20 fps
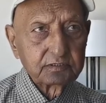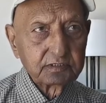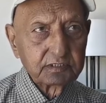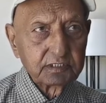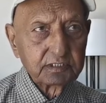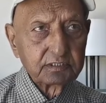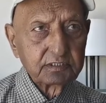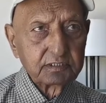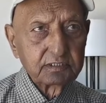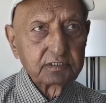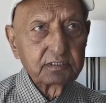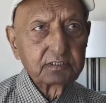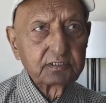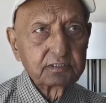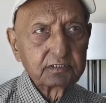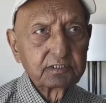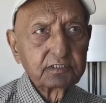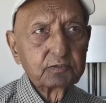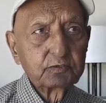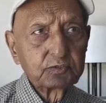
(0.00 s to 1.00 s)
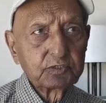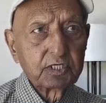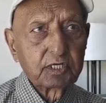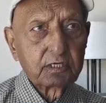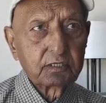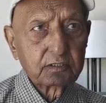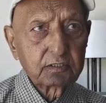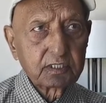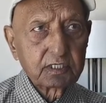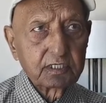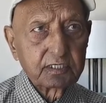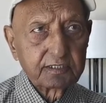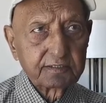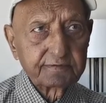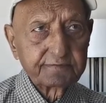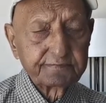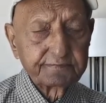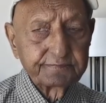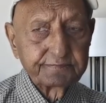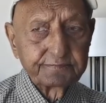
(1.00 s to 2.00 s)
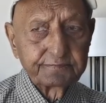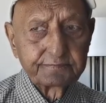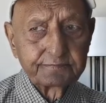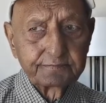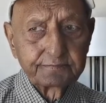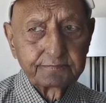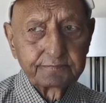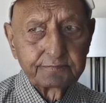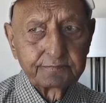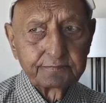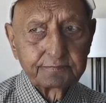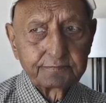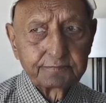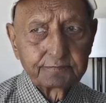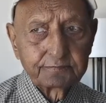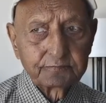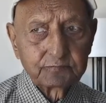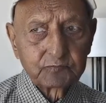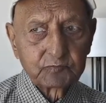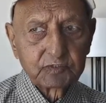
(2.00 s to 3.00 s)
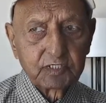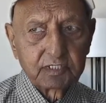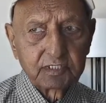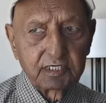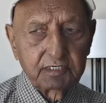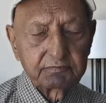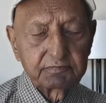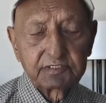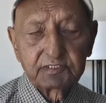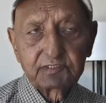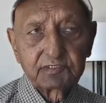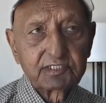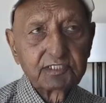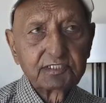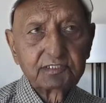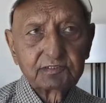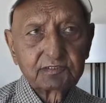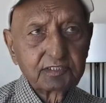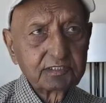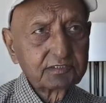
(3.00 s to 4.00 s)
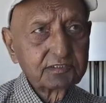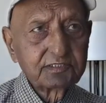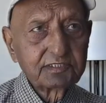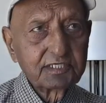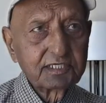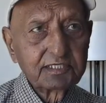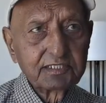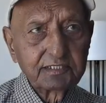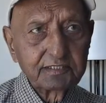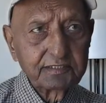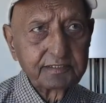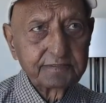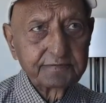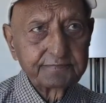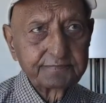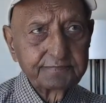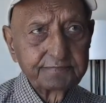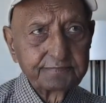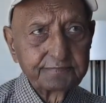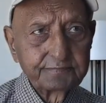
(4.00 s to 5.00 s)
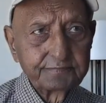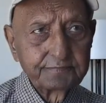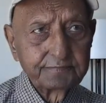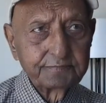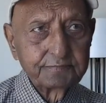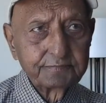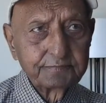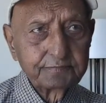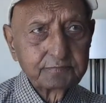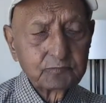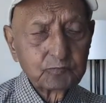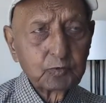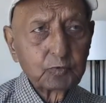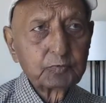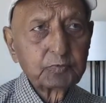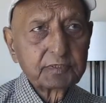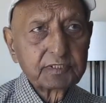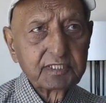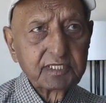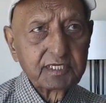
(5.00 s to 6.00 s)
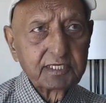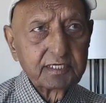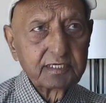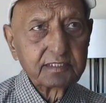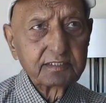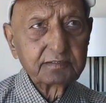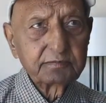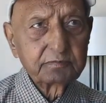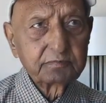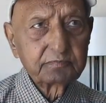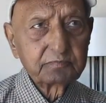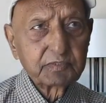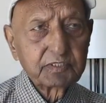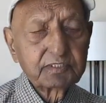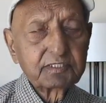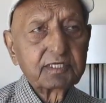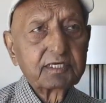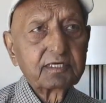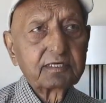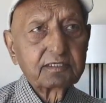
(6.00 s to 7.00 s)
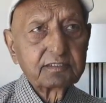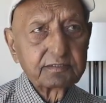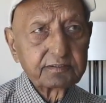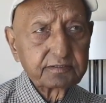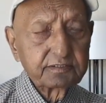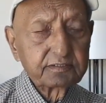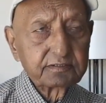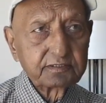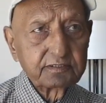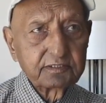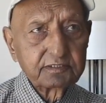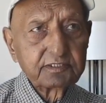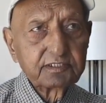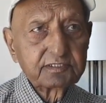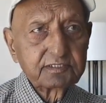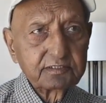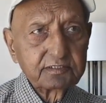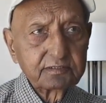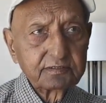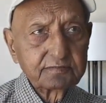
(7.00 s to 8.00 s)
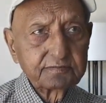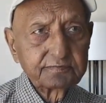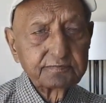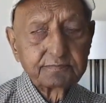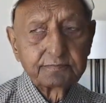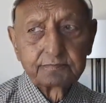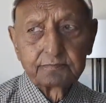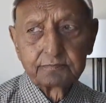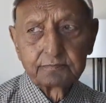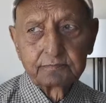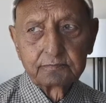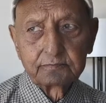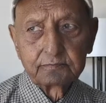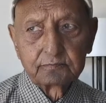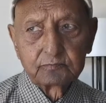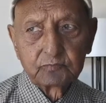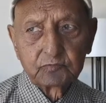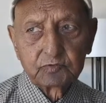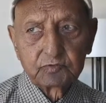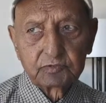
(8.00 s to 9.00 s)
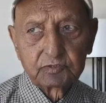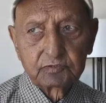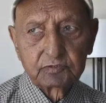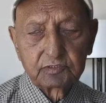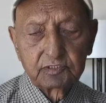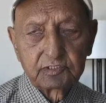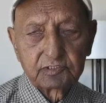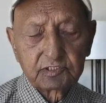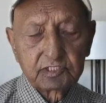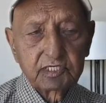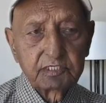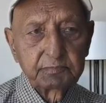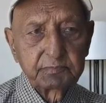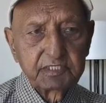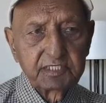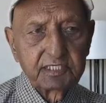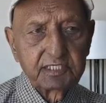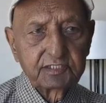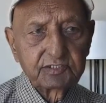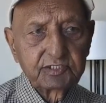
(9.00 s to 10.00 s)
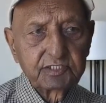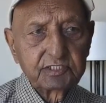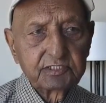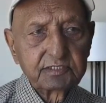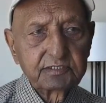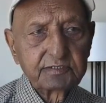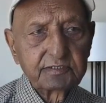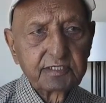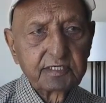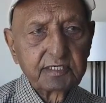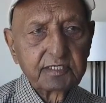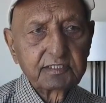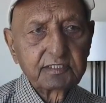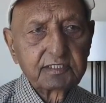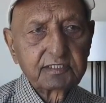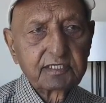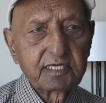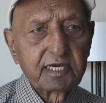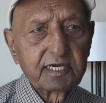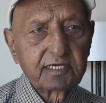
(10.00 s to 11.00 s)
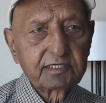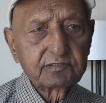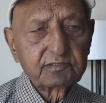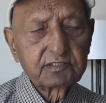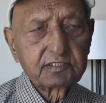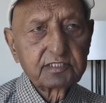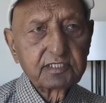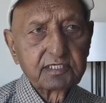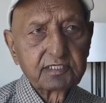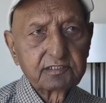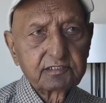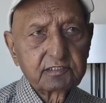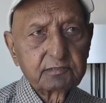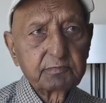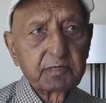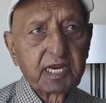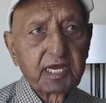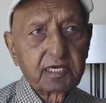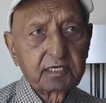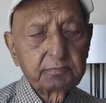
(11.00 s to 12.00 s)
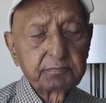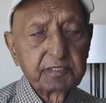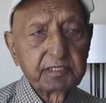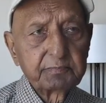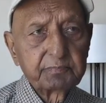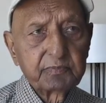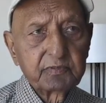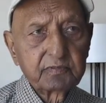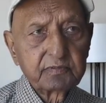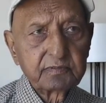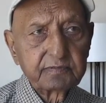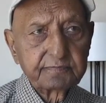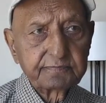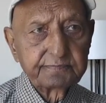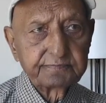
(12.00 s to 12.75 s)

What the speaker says: in New York. I haven't seen such thing over there, but there are other discrimination and attacks against black people."